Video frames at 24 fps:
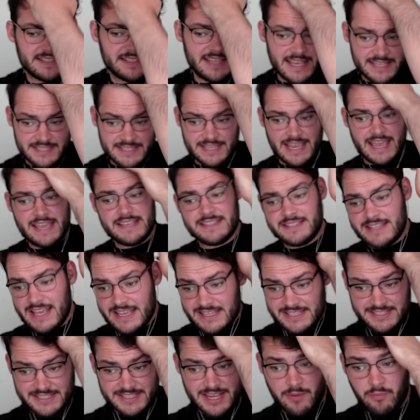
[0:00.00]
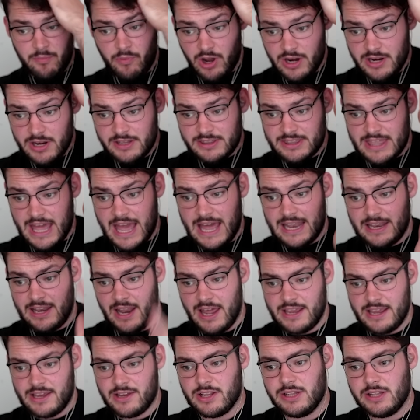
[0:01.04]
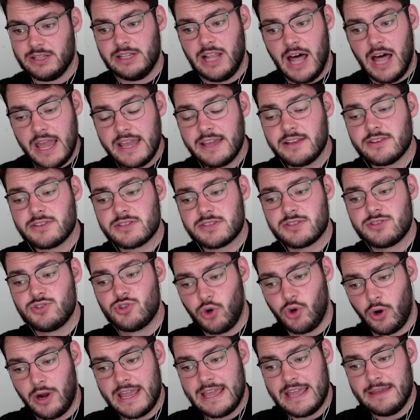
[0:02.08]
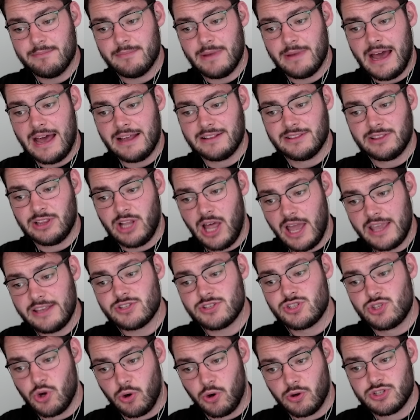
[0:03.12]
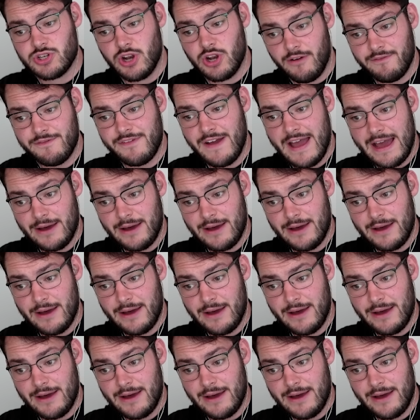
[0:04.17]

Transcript: Is this is this someone that like likes Dream and likes George Not